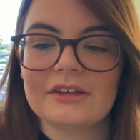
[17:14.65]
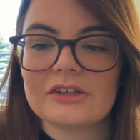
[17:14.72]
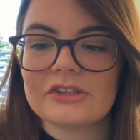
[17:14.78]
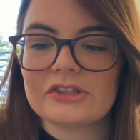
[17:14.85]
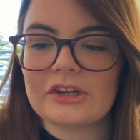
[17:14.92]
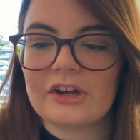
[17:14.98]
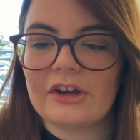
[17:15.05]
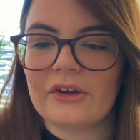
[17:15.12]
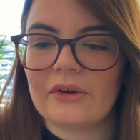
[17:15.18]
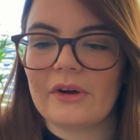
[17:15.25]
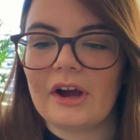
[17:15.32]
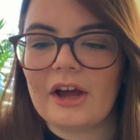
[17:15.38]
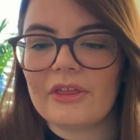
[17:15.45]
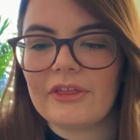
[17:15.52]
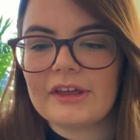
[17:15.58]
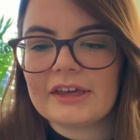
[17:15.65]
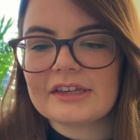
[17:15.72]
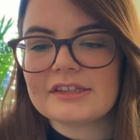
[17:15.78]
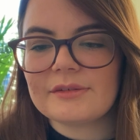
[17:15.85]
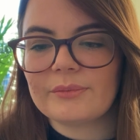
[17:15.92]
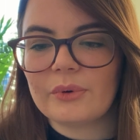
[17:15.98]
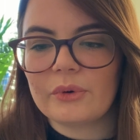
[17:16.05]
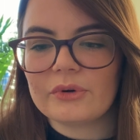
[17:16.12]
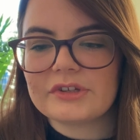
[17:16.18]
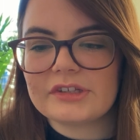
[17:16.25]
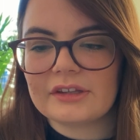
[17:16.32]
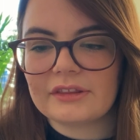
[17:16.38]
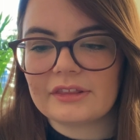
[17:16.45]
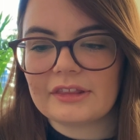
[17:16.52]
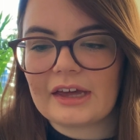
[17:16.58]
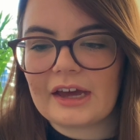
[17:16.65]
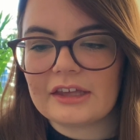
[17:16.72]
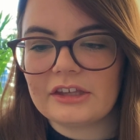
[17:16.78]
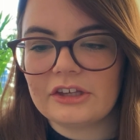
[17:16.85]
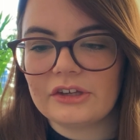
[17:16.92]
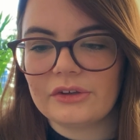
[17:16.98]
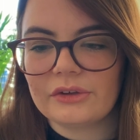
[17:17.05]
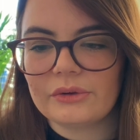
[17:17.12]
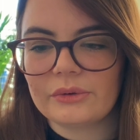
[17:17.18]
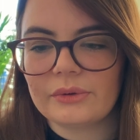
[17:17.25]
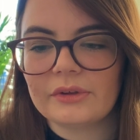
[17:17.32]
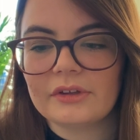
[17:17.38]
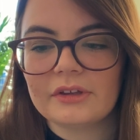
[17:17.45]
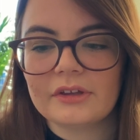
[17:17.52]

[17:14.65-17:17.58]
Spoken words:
So I think it's important that you